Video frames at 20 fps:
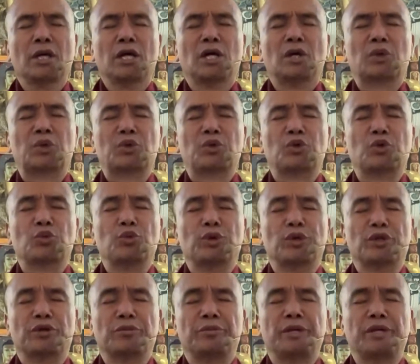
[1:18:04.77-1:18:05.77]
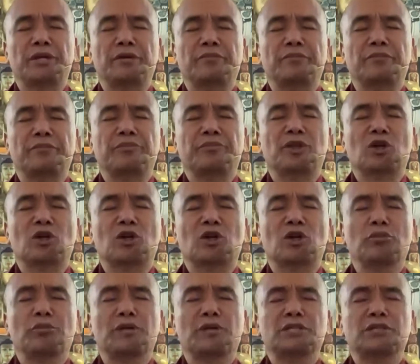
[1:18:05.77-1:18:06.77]
How good would it be that
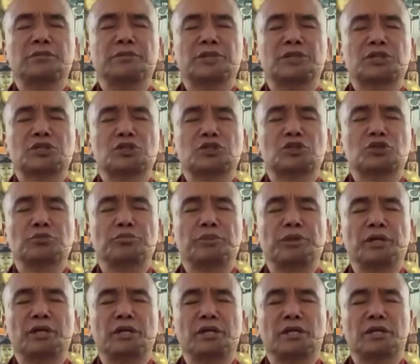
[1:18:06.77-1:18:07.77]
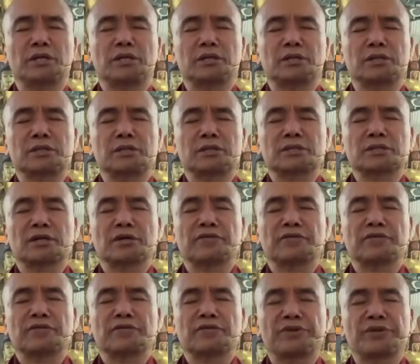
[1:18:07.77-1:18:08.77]
all my demon sentient beings are
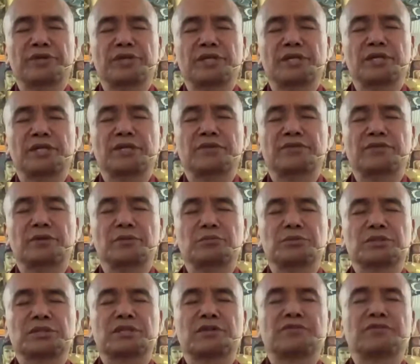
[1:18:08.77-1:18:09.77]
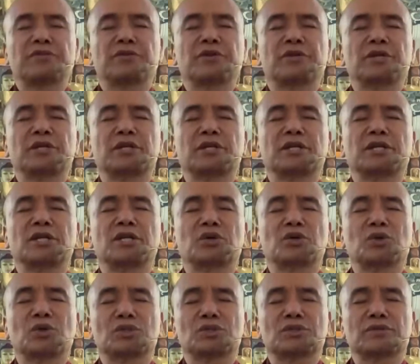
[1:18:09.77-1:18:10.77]
freed from suffering and the
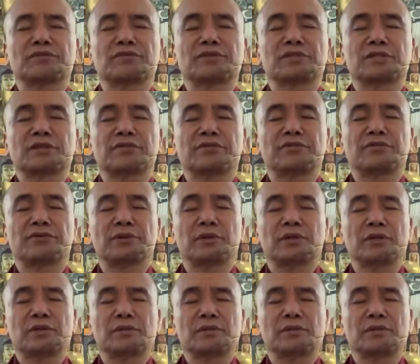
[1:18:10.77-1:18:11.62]
cause of suffering?